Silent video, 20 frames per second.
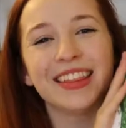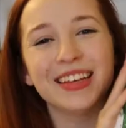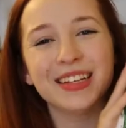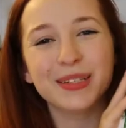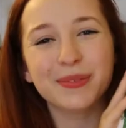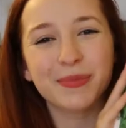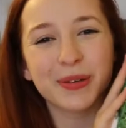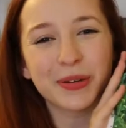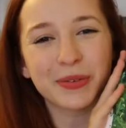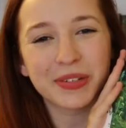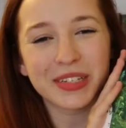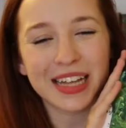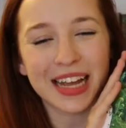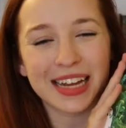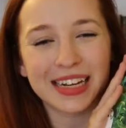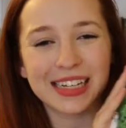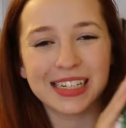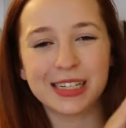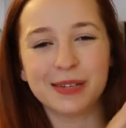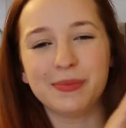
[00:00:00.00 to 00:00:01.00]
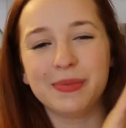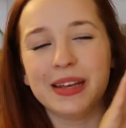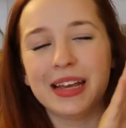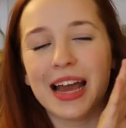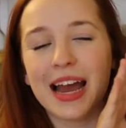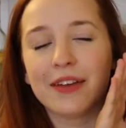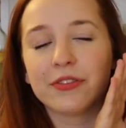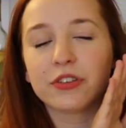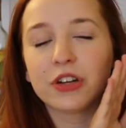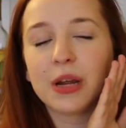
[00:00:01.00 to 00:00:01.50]
This book was handed to me
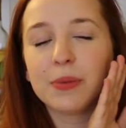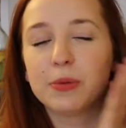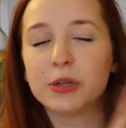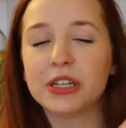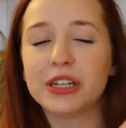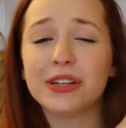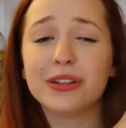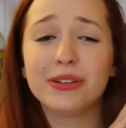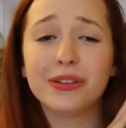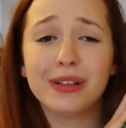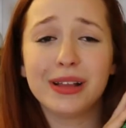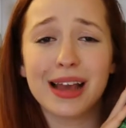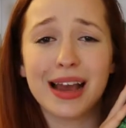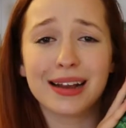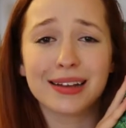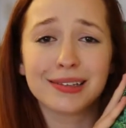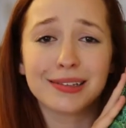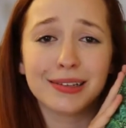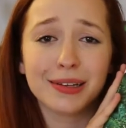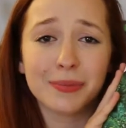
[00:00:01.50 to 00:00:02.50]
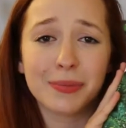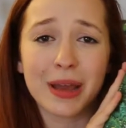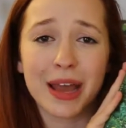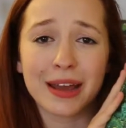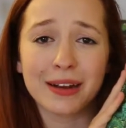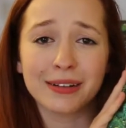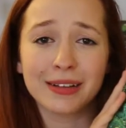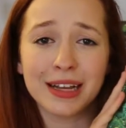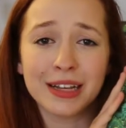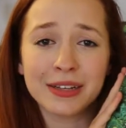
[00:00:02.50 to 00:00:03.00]
after a particularly excellent
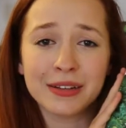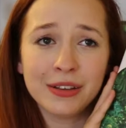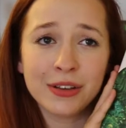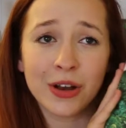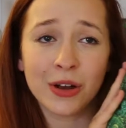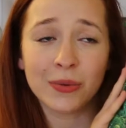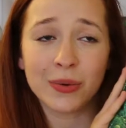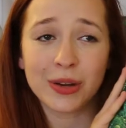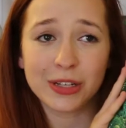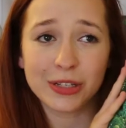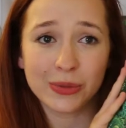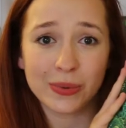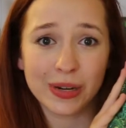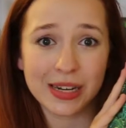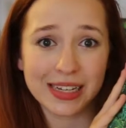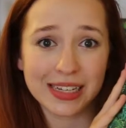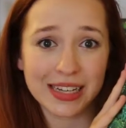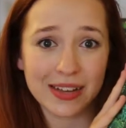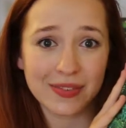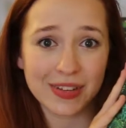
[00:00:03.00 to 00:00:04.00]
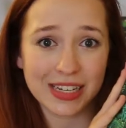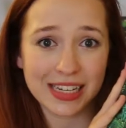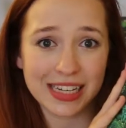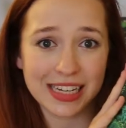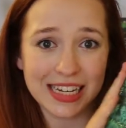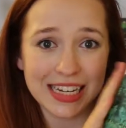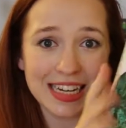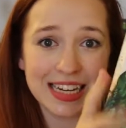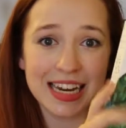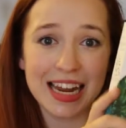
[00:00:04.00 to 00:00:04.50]
panel at YALLWEST
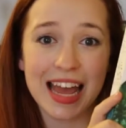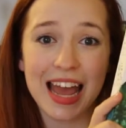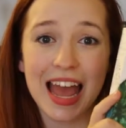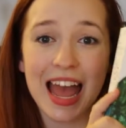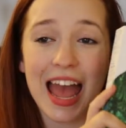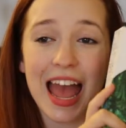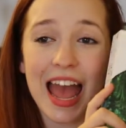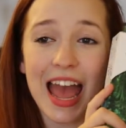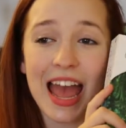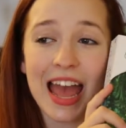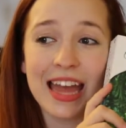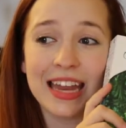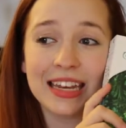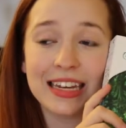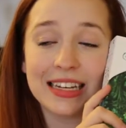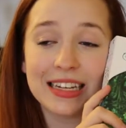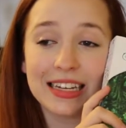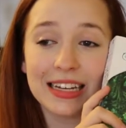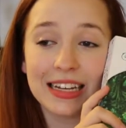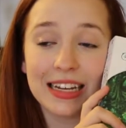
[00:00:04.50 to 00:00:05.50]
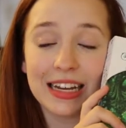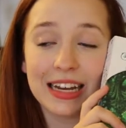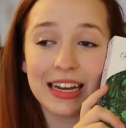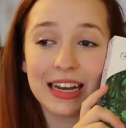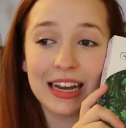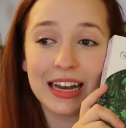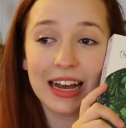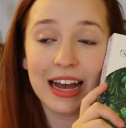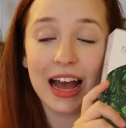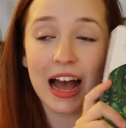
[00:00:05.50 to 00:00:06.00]
2017 and
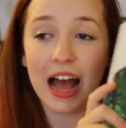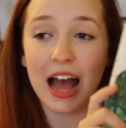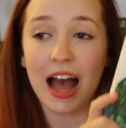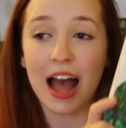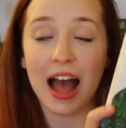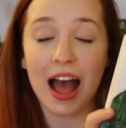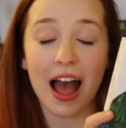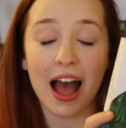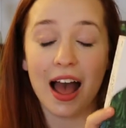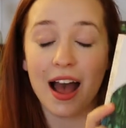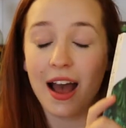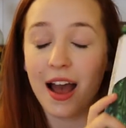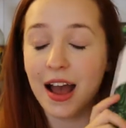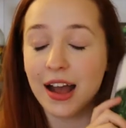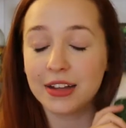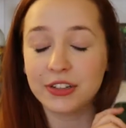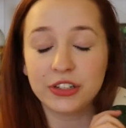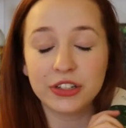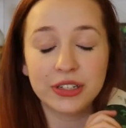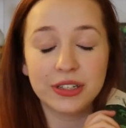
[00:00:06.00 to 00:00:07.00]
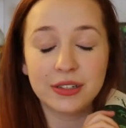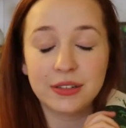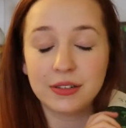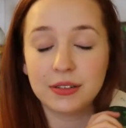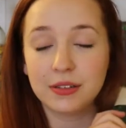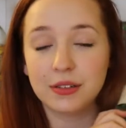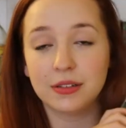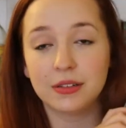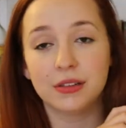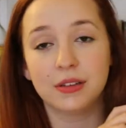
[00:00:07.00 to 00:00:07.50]
I just,
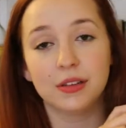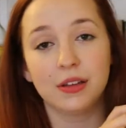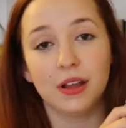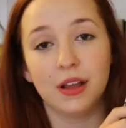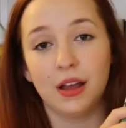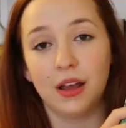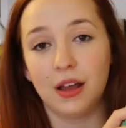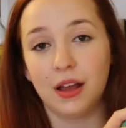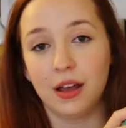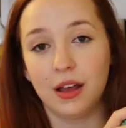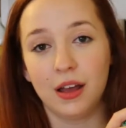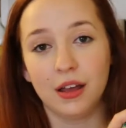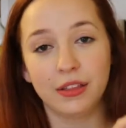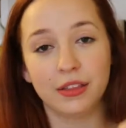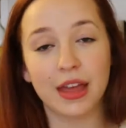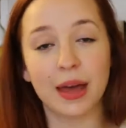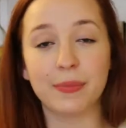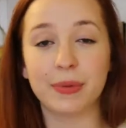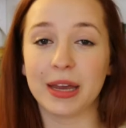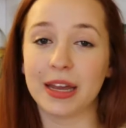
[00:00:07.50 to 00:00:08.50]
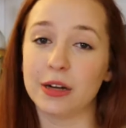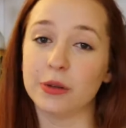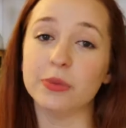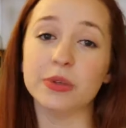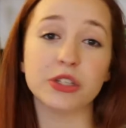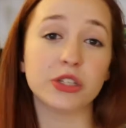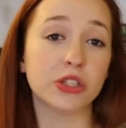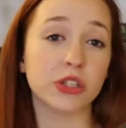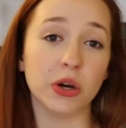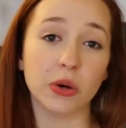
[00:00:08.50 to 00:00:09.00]
that panel
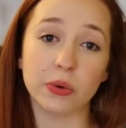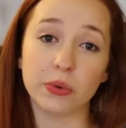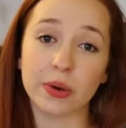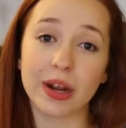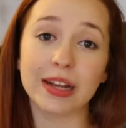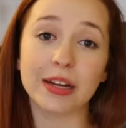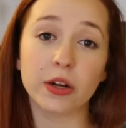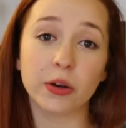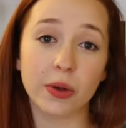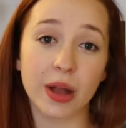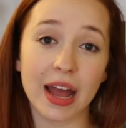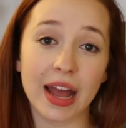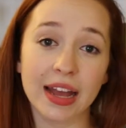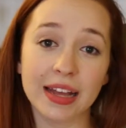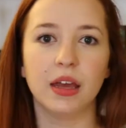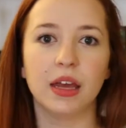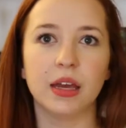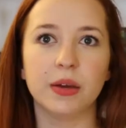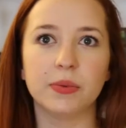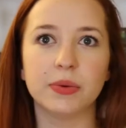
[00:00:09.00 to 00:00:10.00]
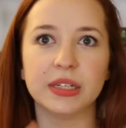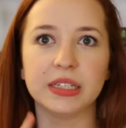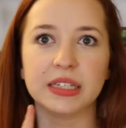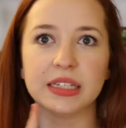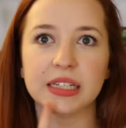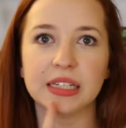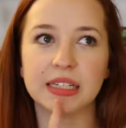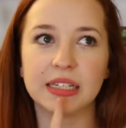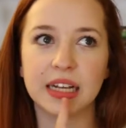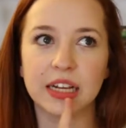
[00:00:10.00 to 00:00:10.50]
was so great, okay? It was
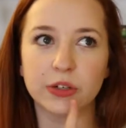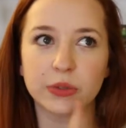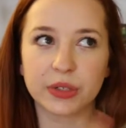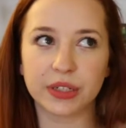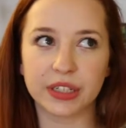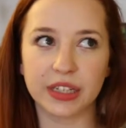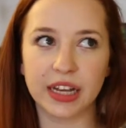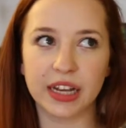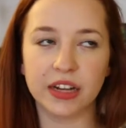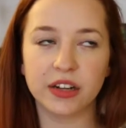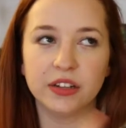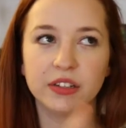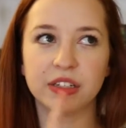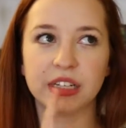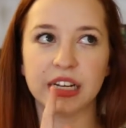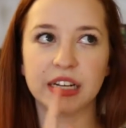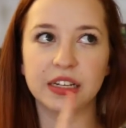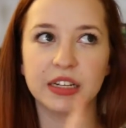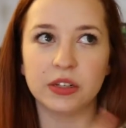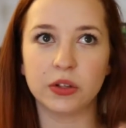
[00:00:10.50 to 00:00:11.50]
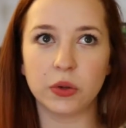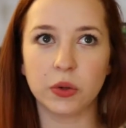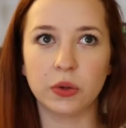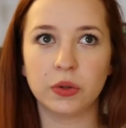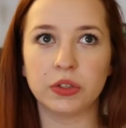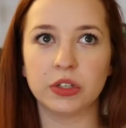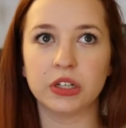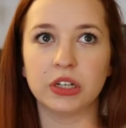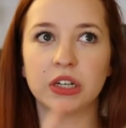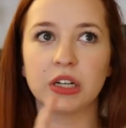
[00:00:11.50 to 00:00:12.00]
Cassandra Clare, Daniel
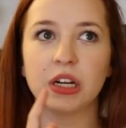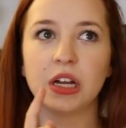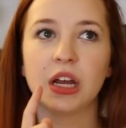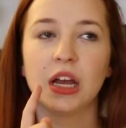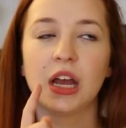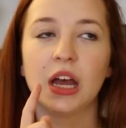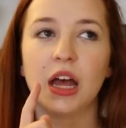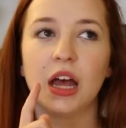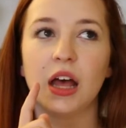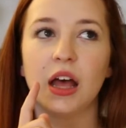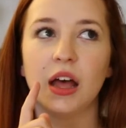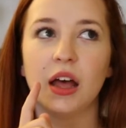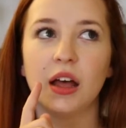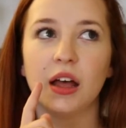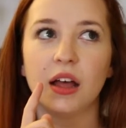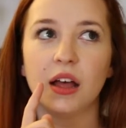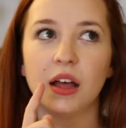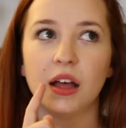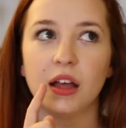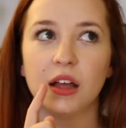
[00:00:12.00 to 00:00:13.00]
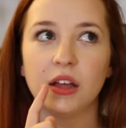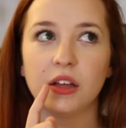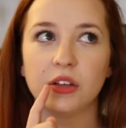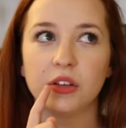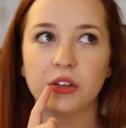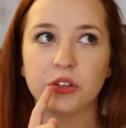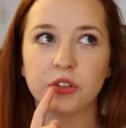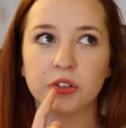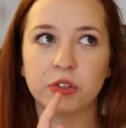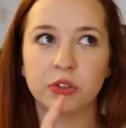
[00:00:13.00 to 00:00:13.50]
Older,
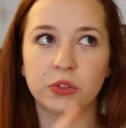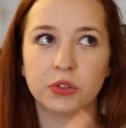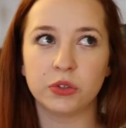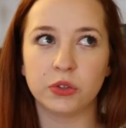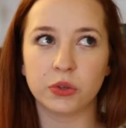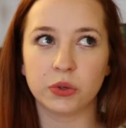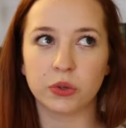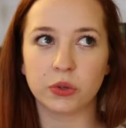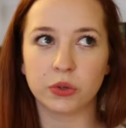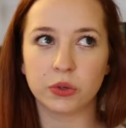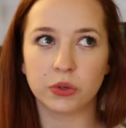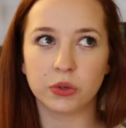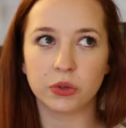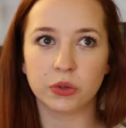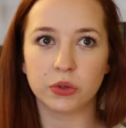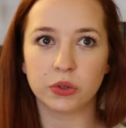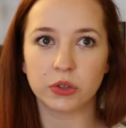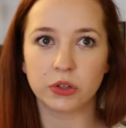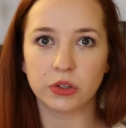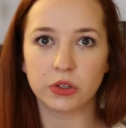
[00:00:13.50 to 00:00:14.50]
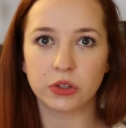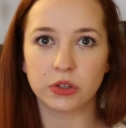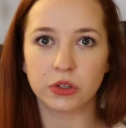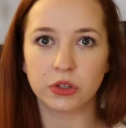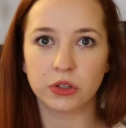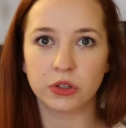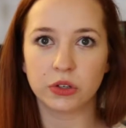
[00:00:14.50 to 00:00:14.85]
Zor...